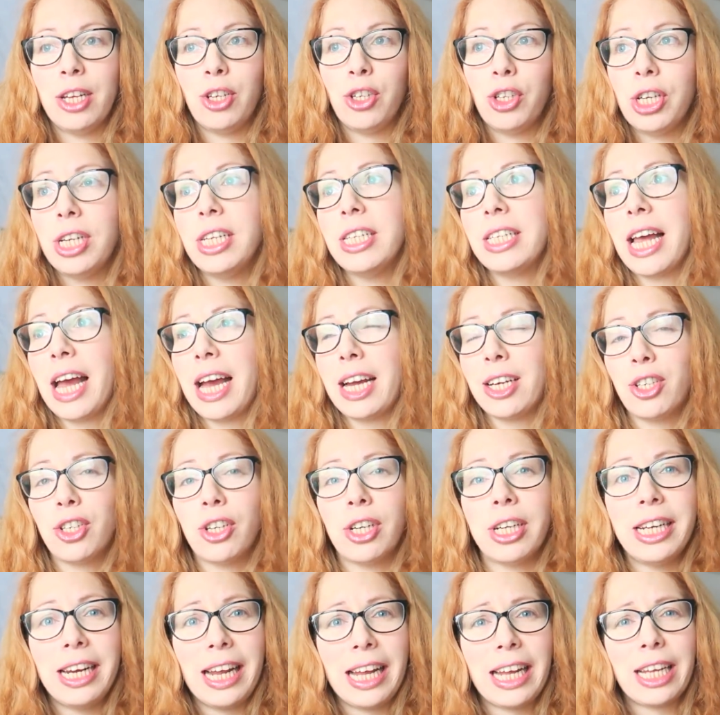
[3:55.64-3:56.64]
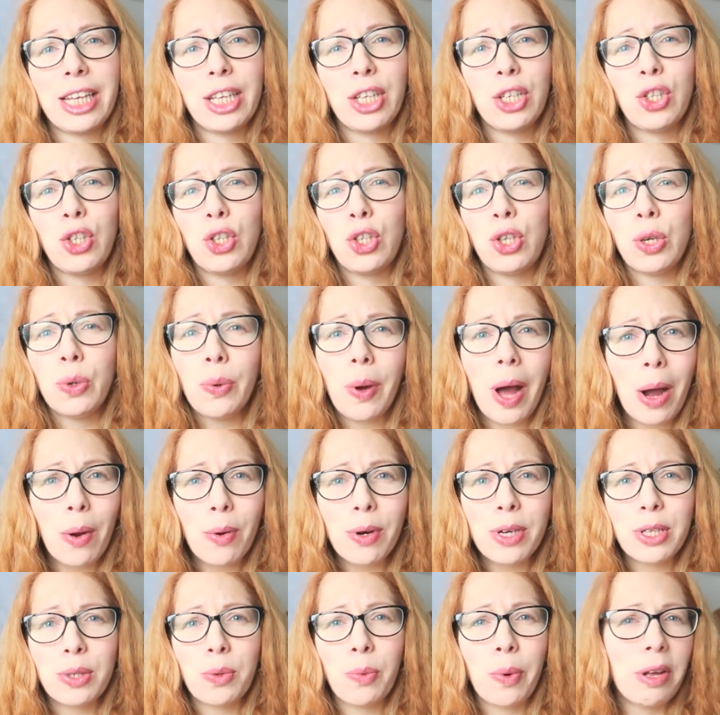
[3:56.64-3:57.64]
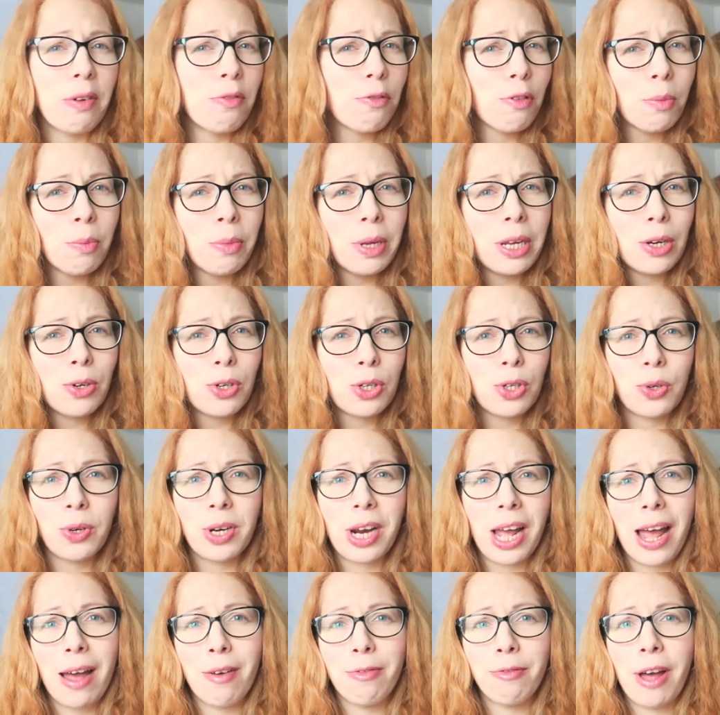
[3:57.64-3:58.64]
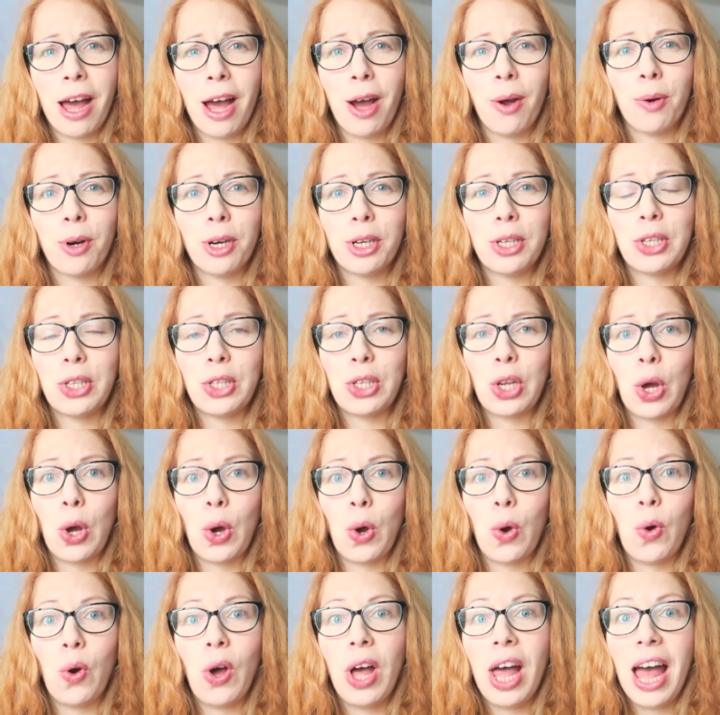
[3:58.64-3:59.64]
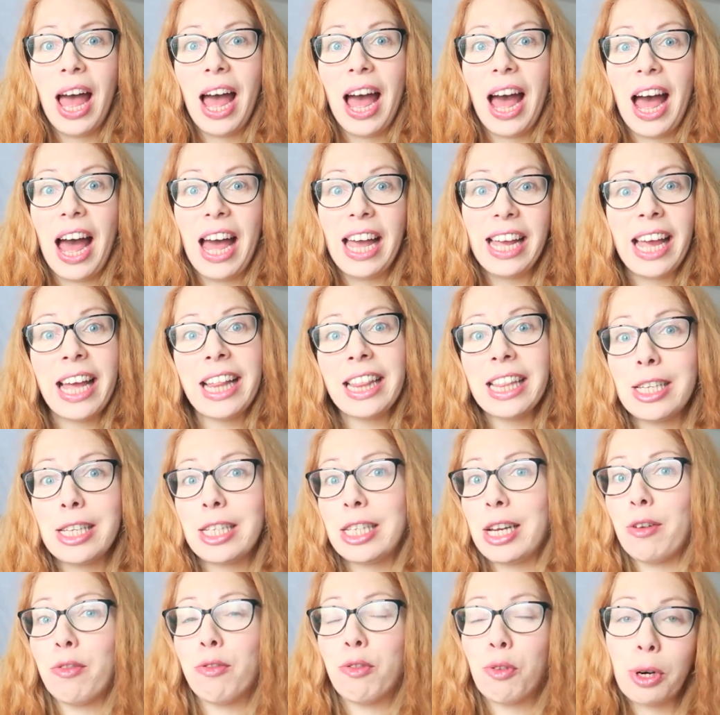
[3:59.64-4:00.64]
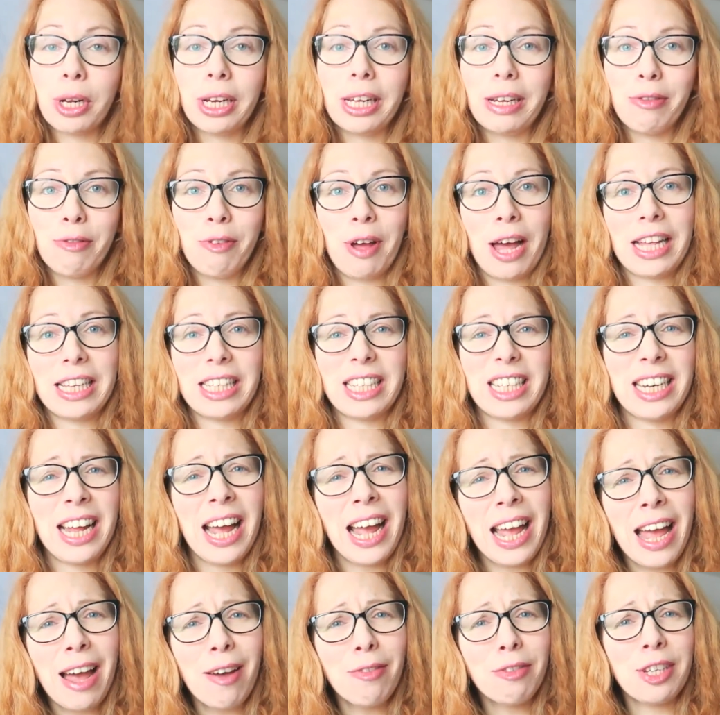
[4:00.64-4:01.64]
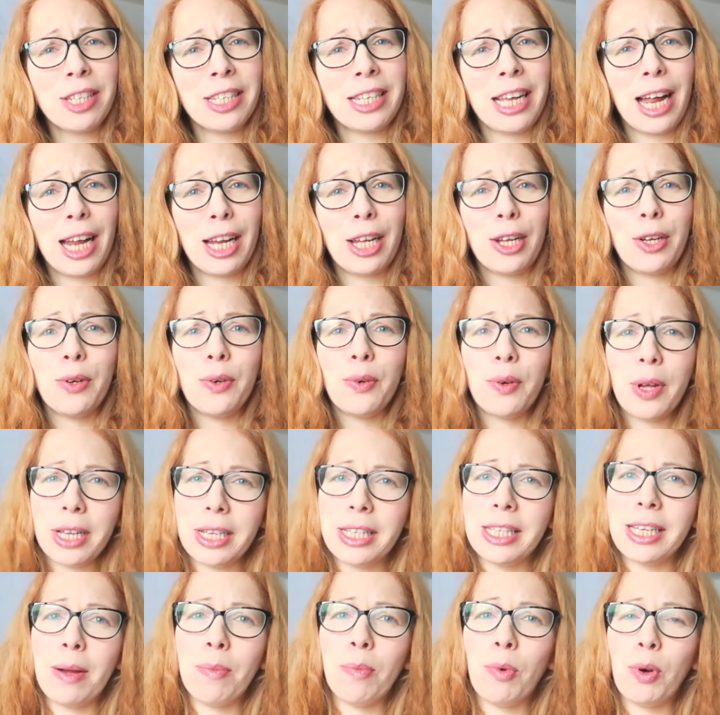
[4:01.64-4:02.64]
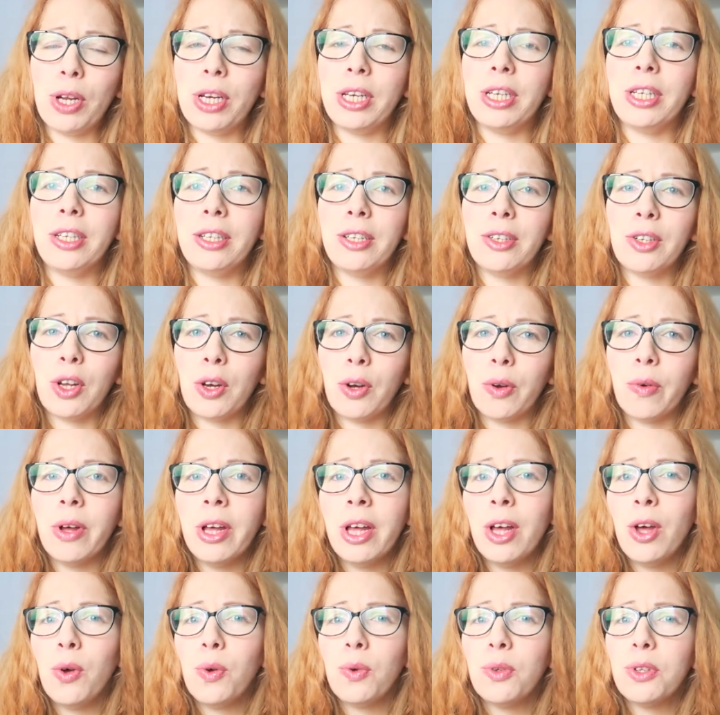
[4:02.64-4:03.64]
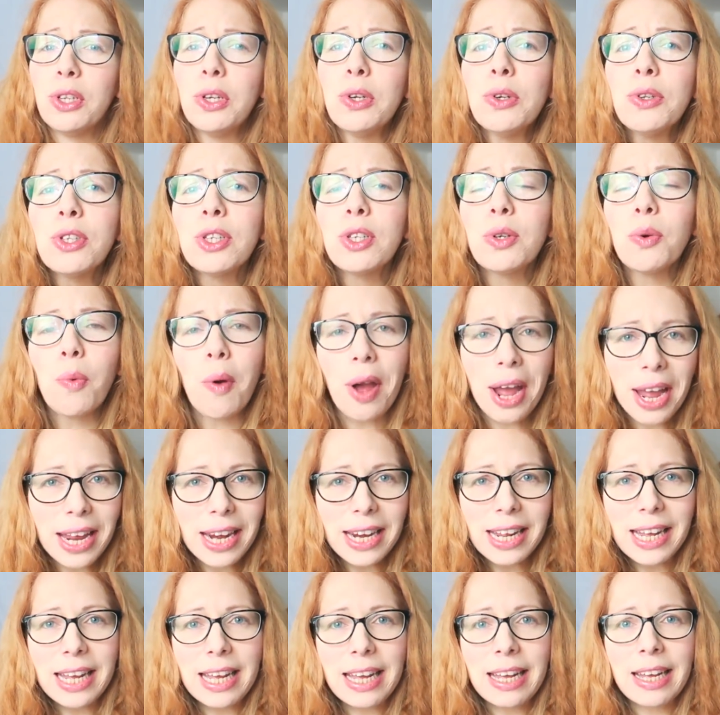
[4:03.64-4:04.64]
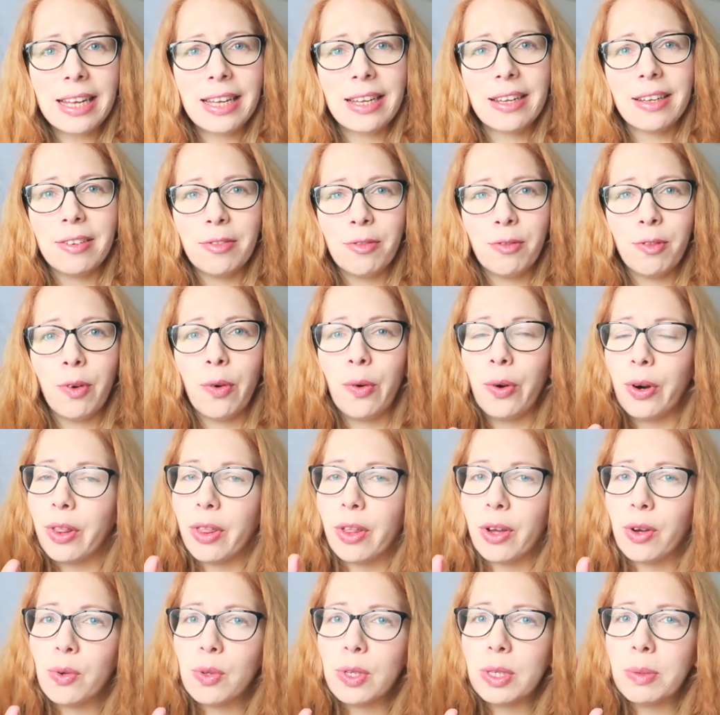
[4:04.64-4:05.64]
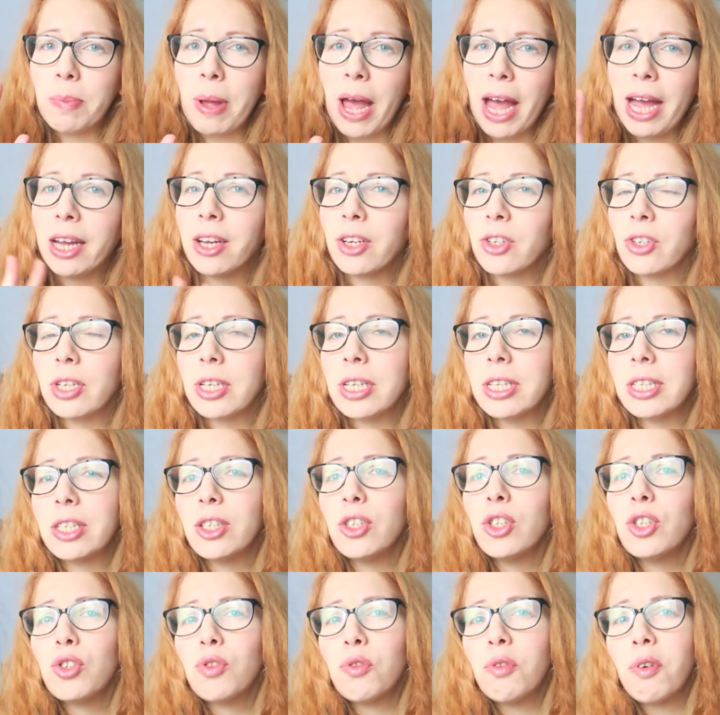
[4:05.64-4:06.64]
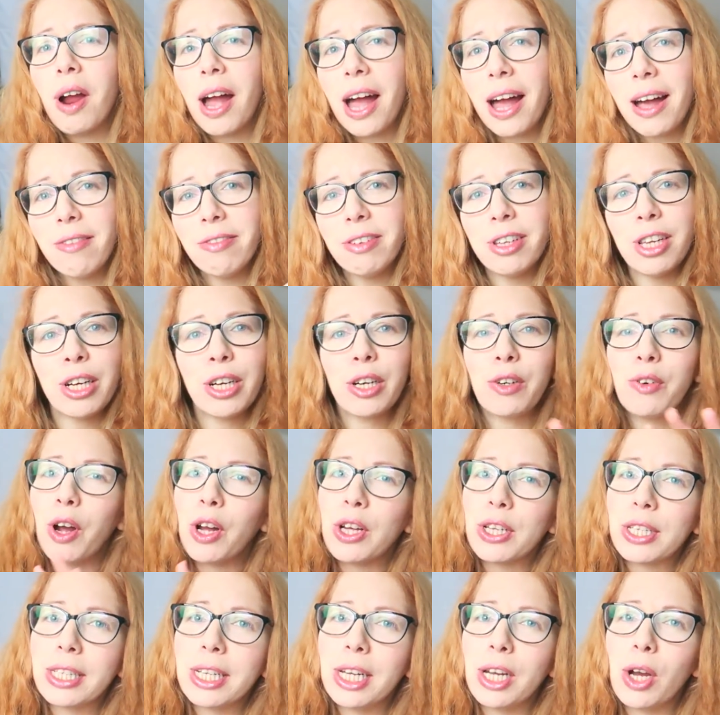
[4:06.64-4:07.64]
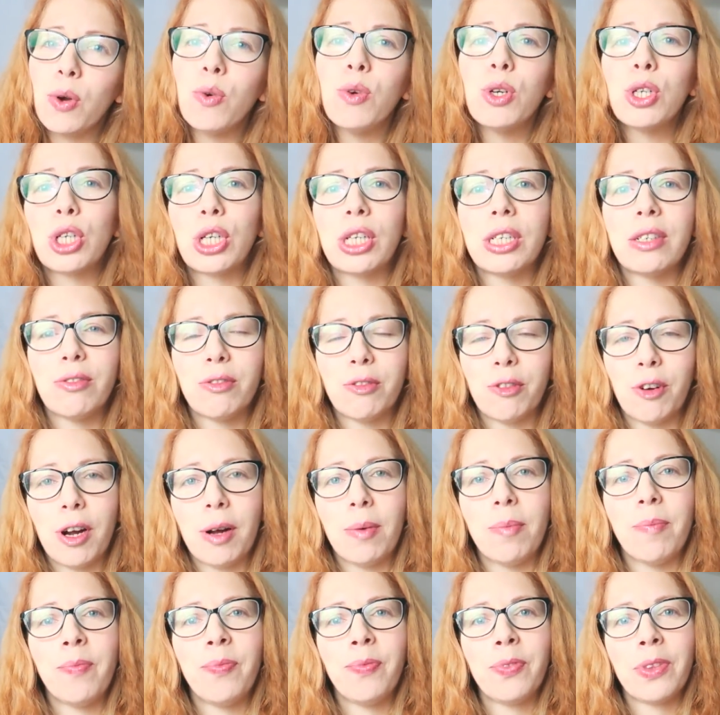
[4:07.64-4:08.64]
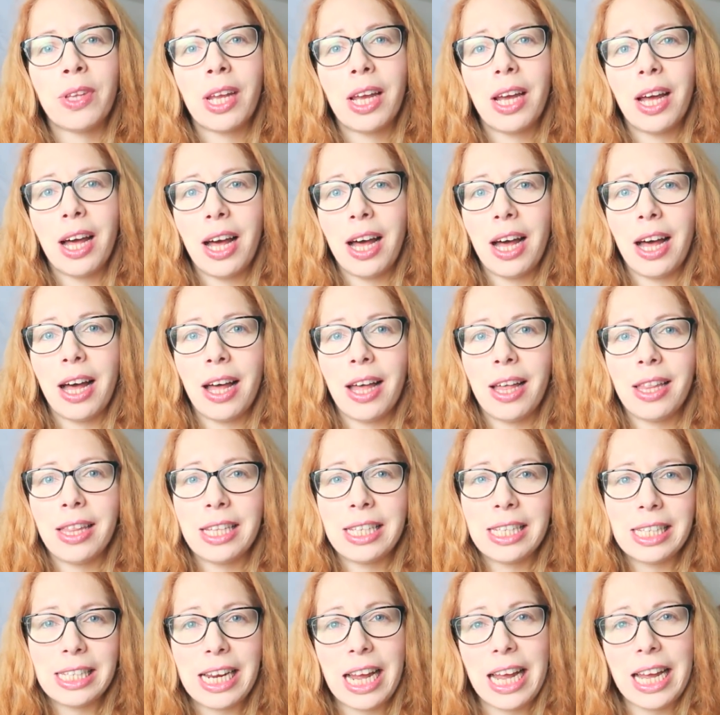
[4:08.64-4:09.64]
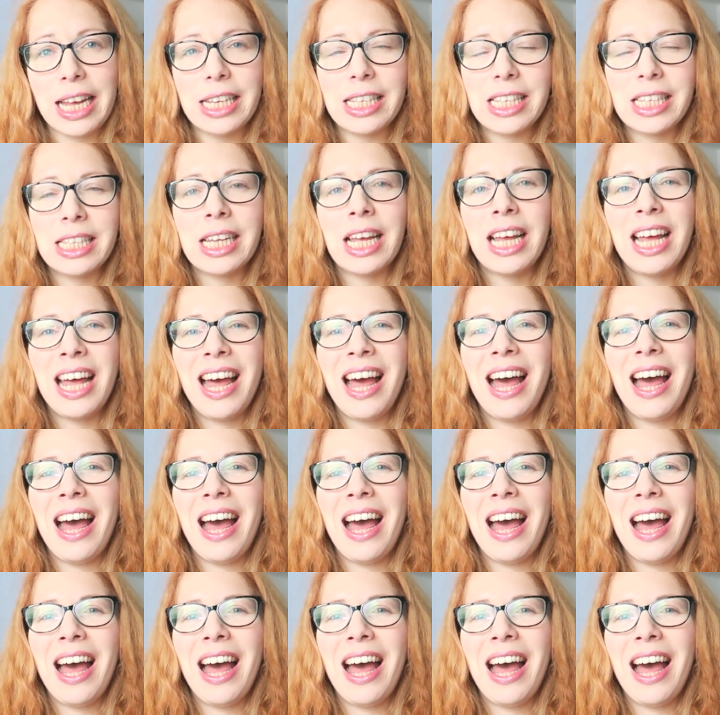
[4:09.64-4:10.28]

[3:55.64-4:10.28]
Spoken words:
She's actually like 2 hours away from me, or 2.5 hours, so I the stuff really fast. And I have to tell you, as someone, you know, who's used to waiting for those packages to travel across the ocean from the States,